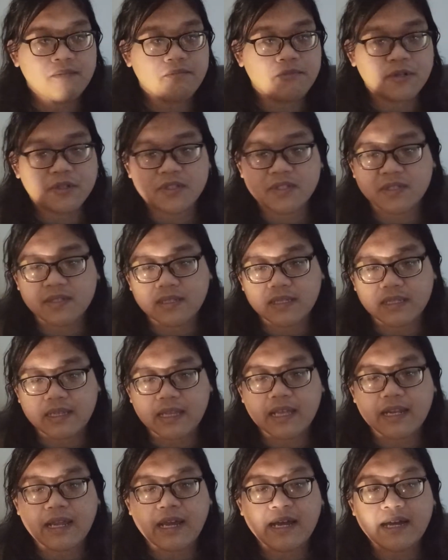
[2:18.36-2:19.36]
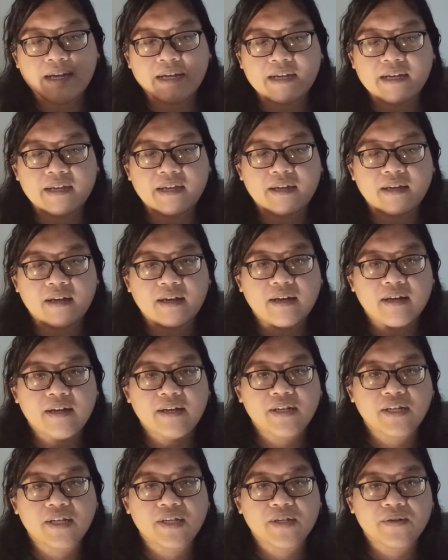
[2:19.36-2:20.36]
books that I uh,
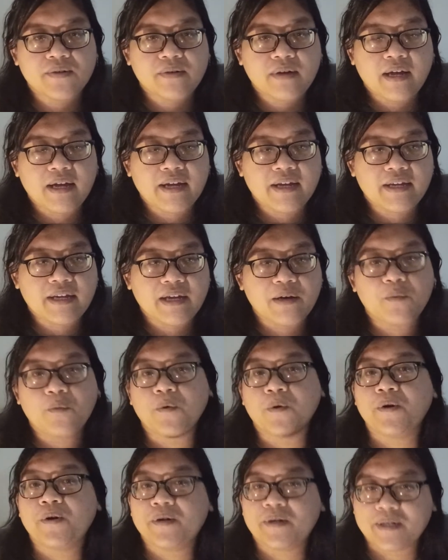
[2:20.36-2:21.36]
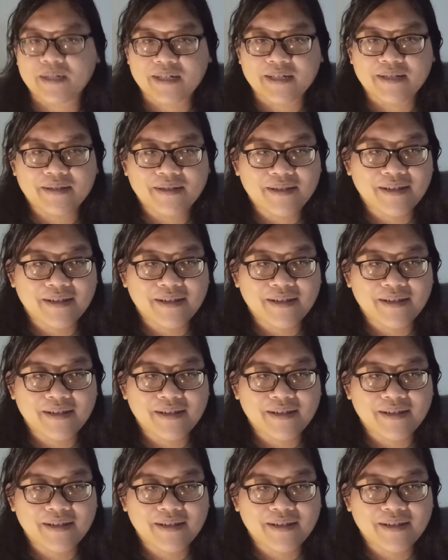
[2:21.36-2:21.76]
you know I award